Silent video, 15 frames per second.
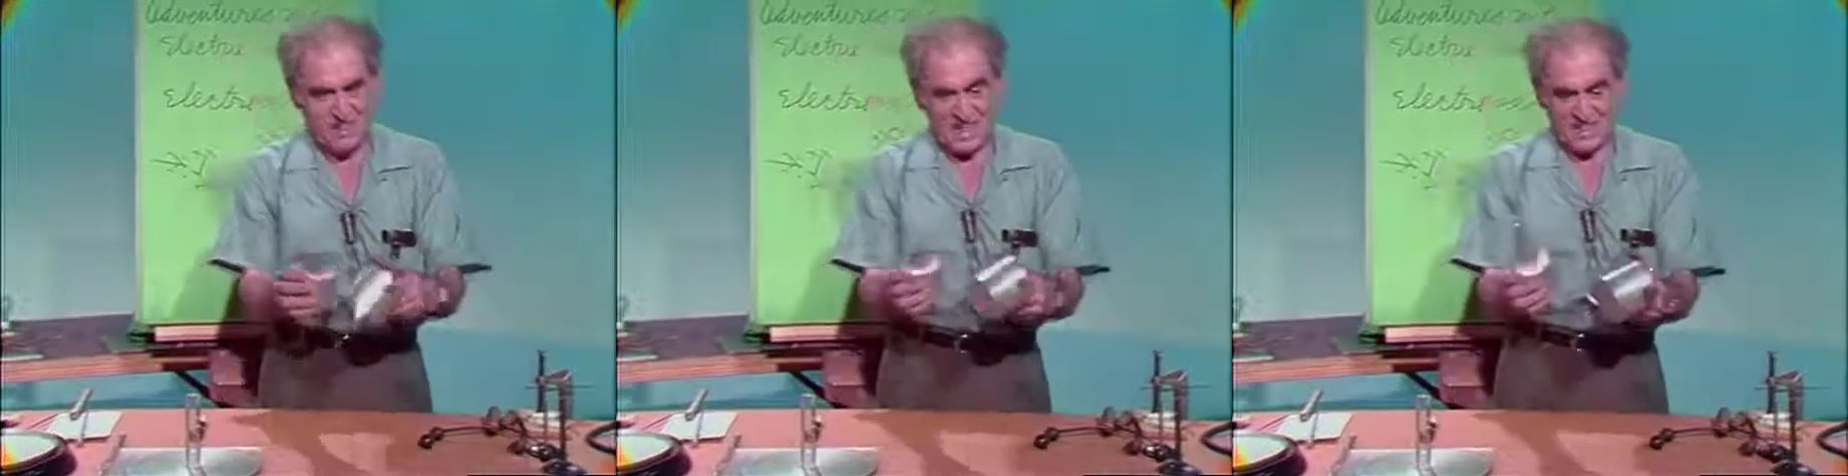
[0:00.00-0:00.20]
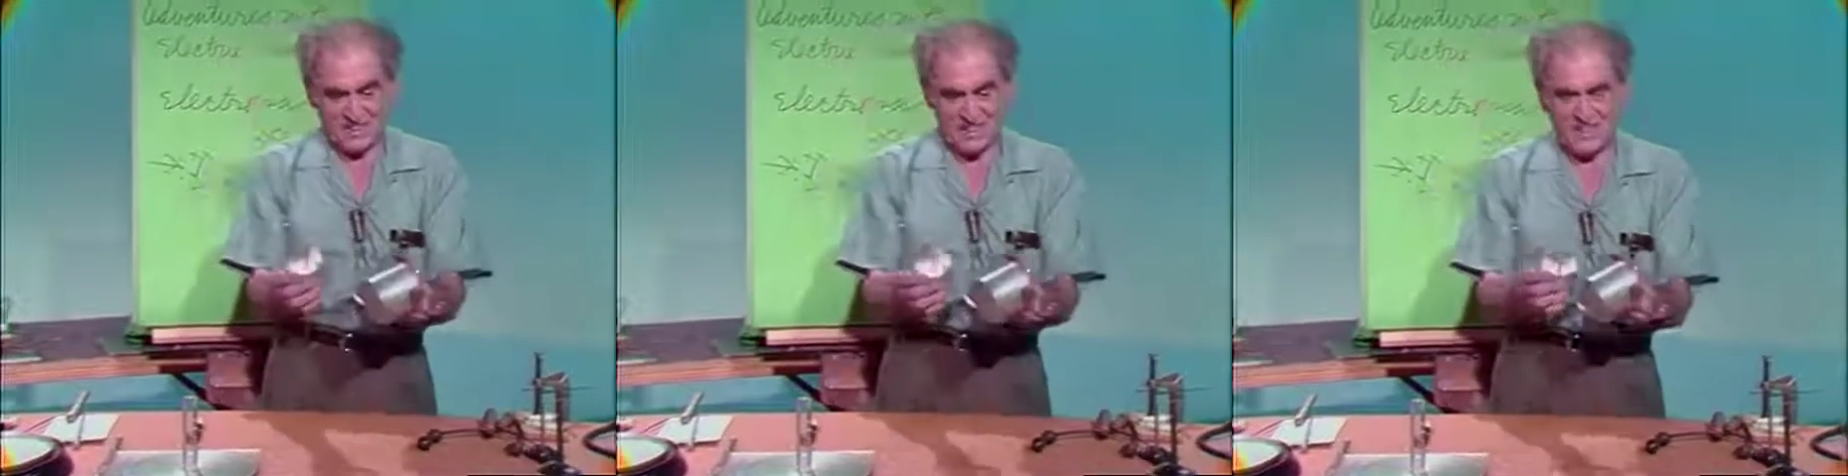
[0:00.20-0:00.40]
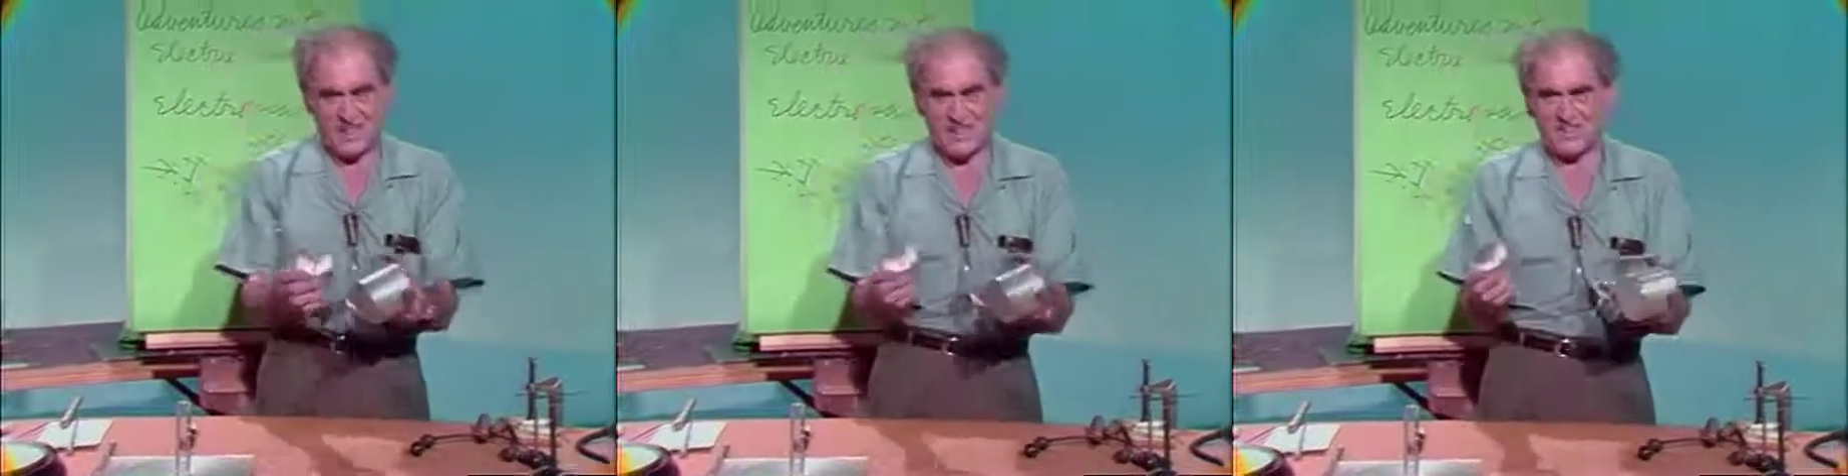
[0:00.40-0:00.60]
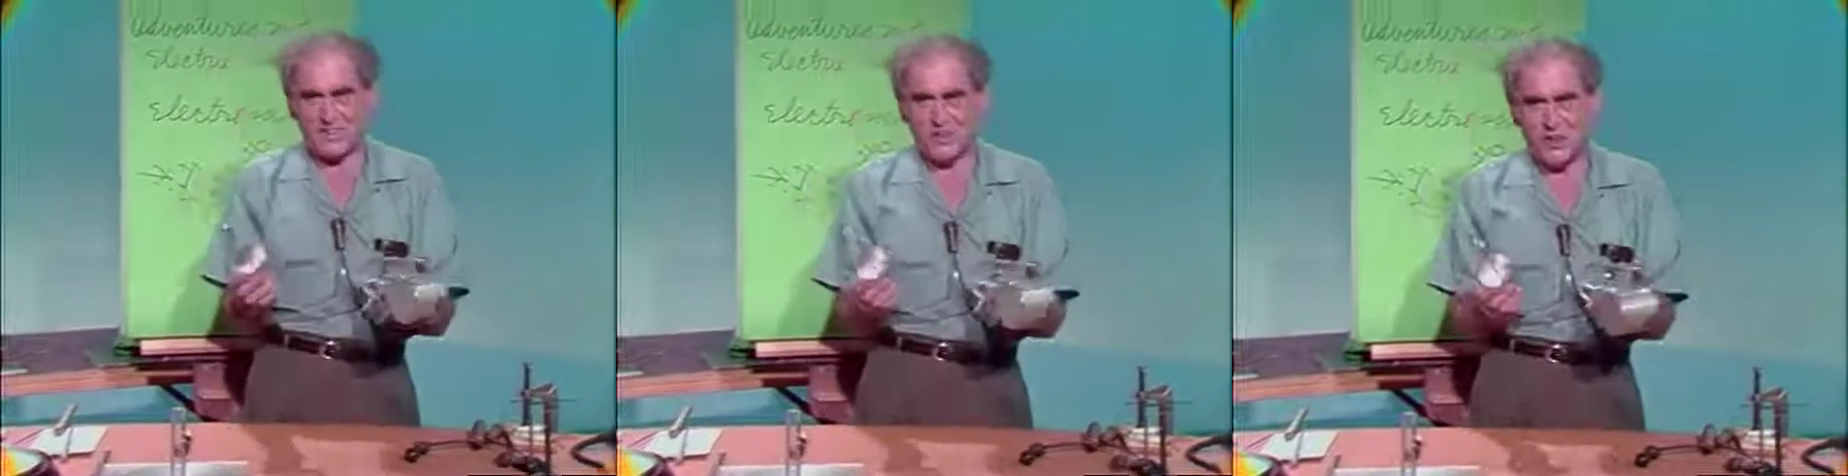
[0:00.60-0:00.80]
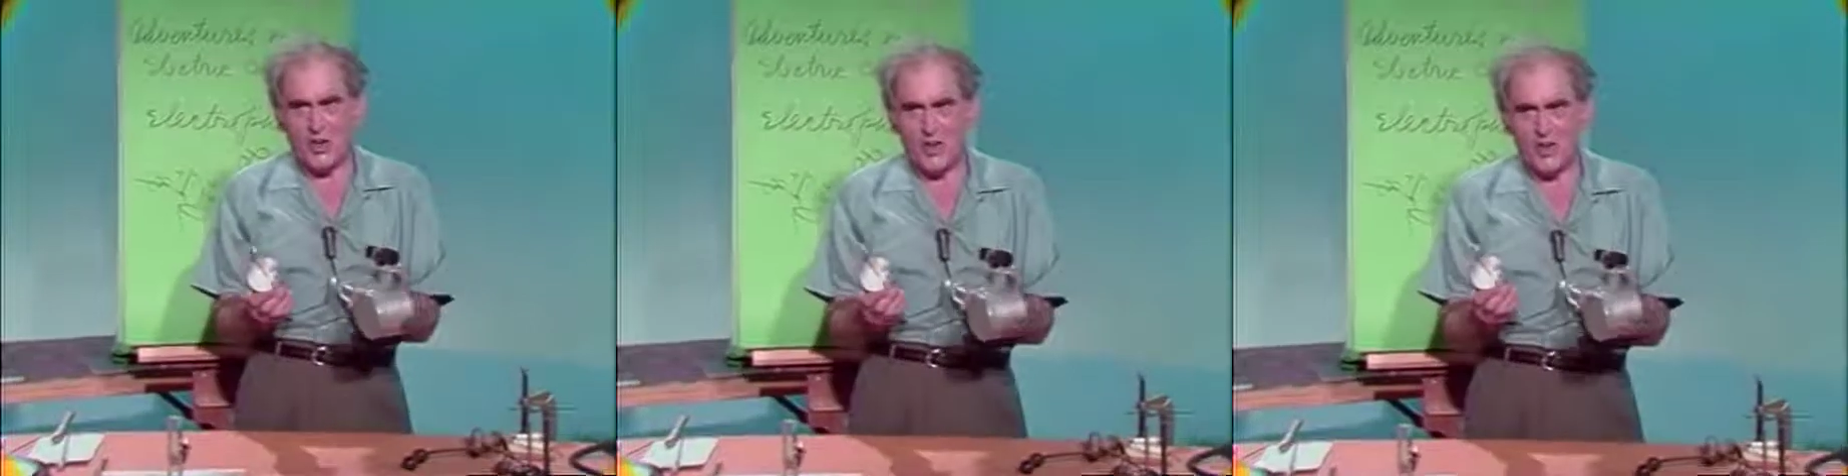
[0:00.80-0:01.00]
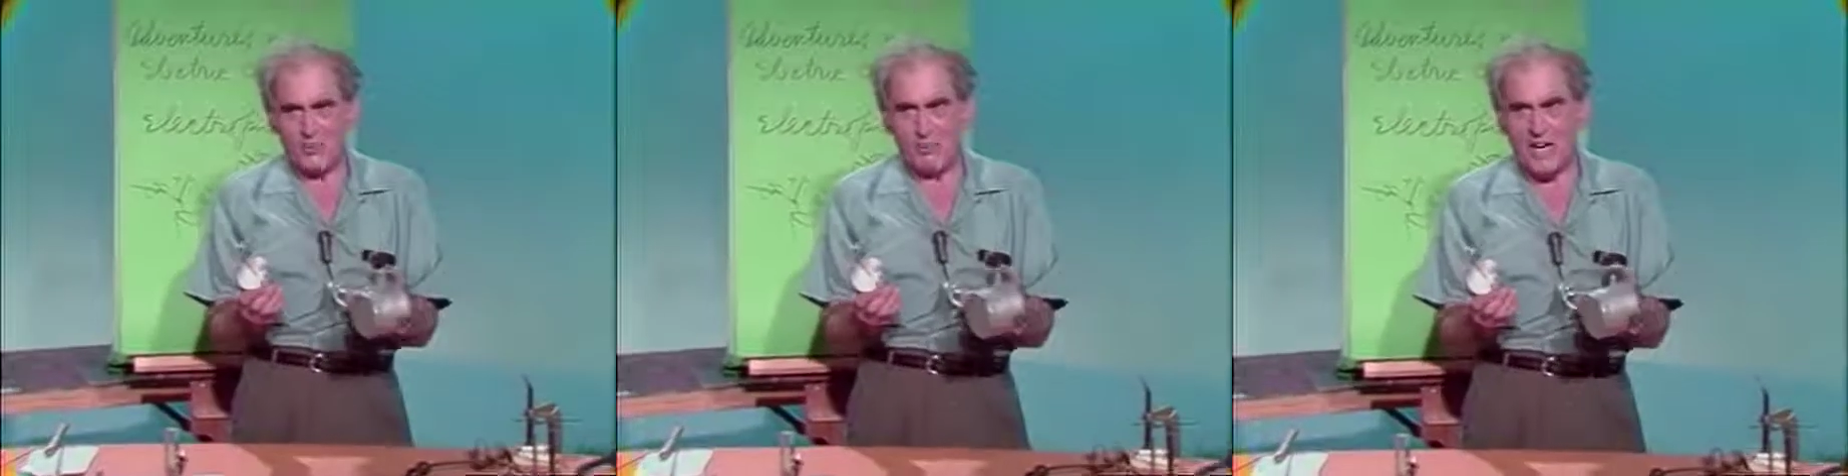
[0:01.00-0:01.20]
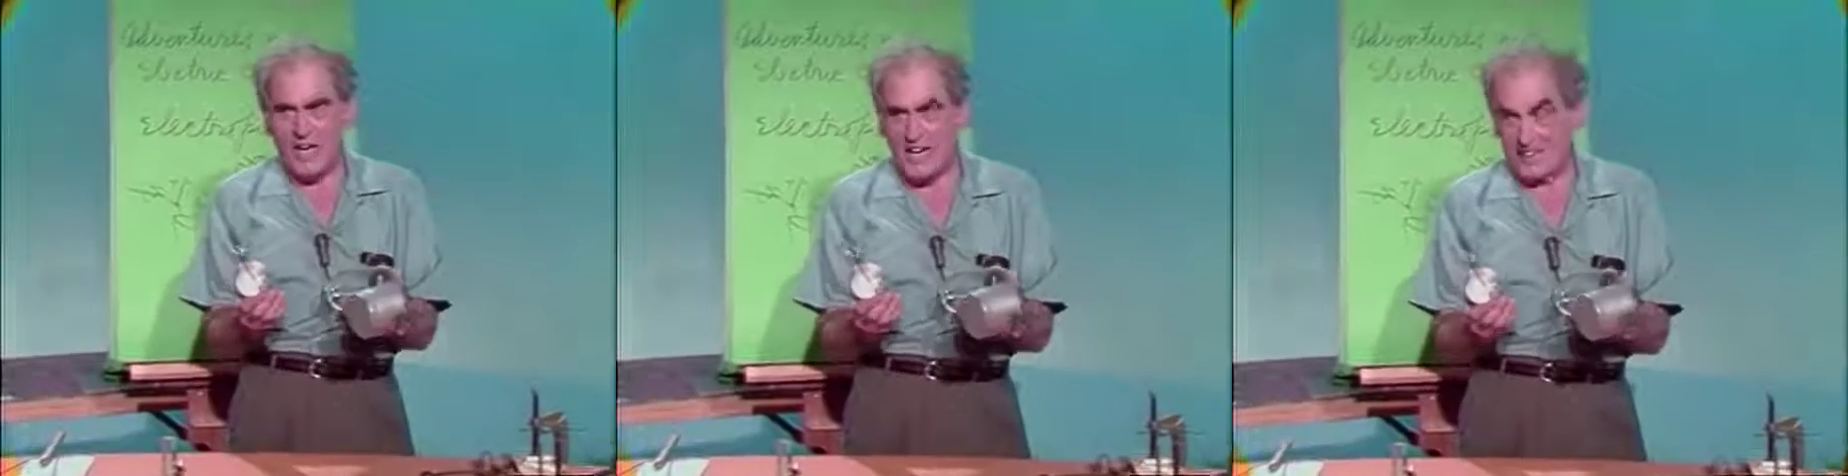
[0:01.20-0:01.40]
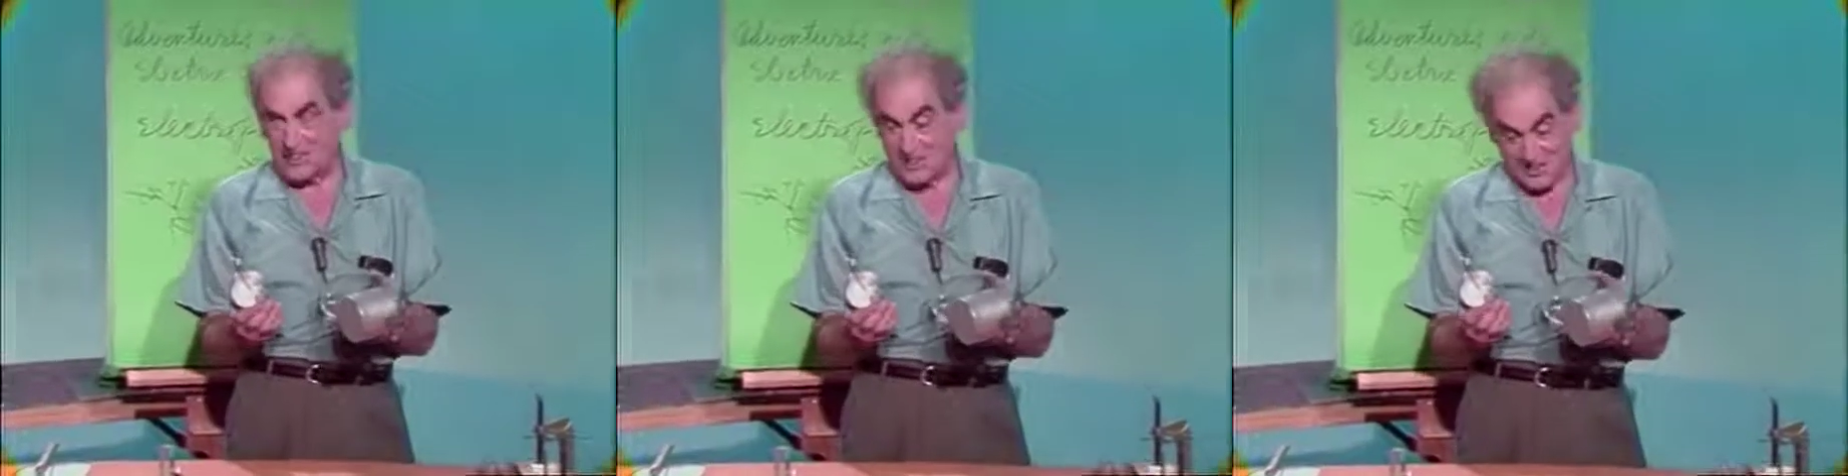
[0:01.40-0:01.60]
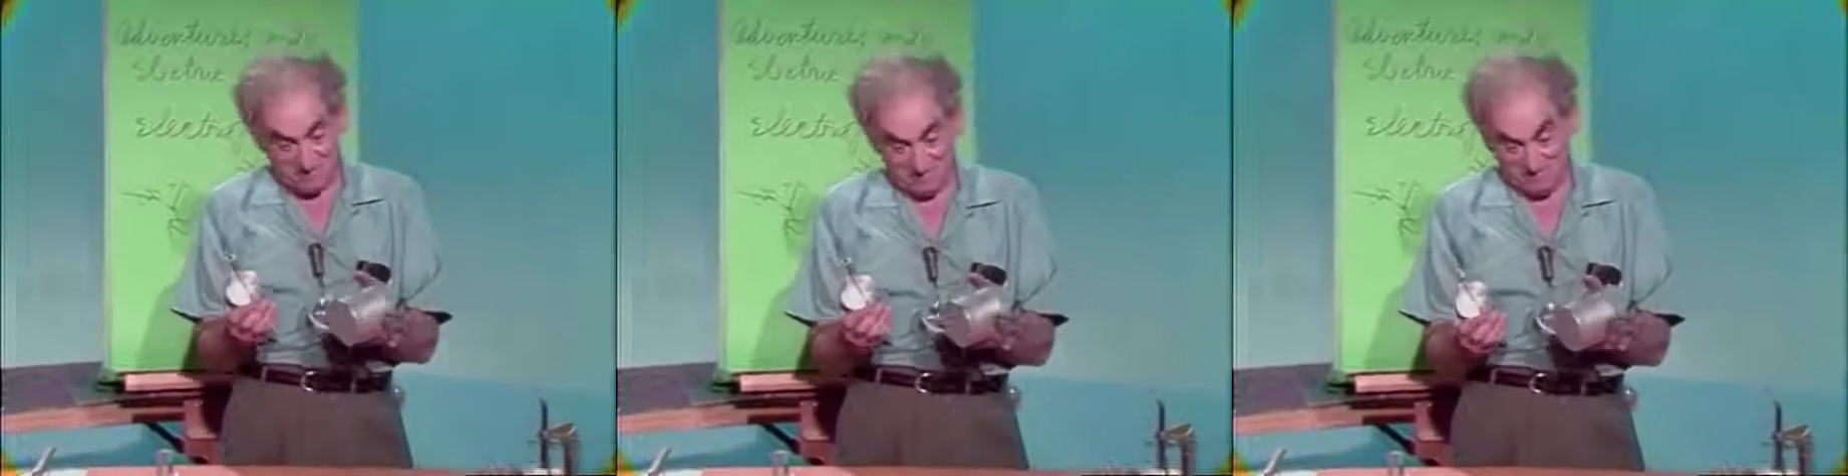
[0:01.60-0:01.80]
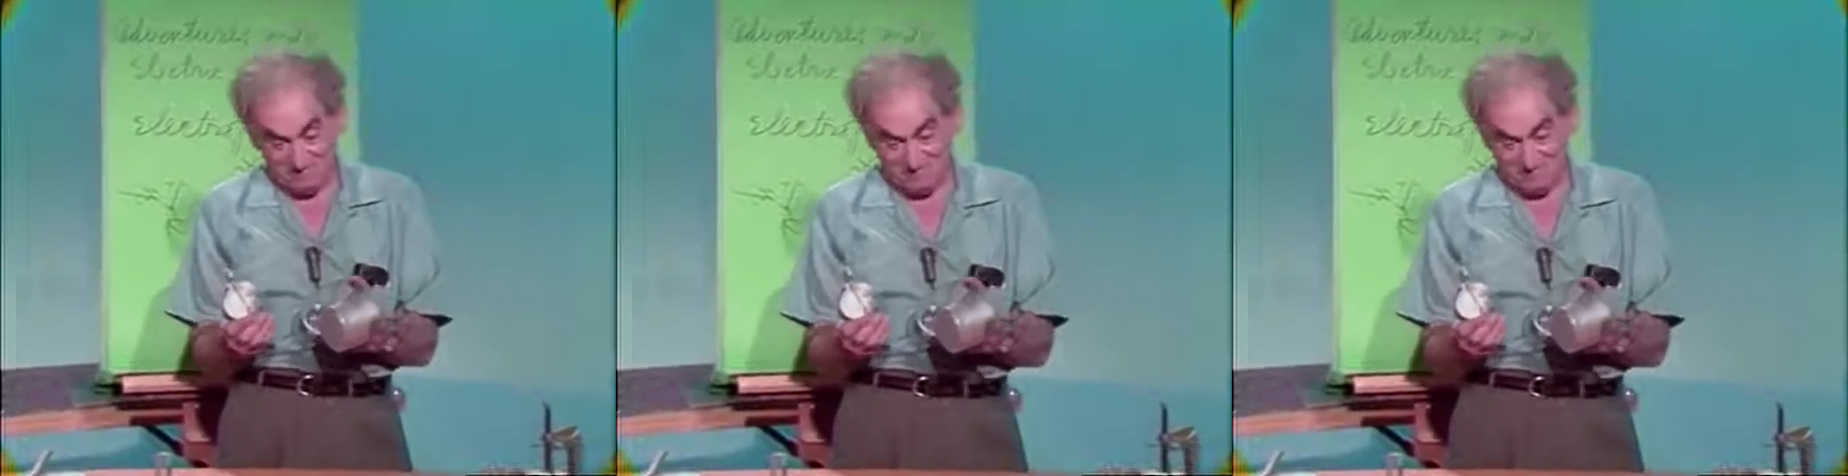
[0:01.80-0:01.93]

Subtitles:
and connected all the parts.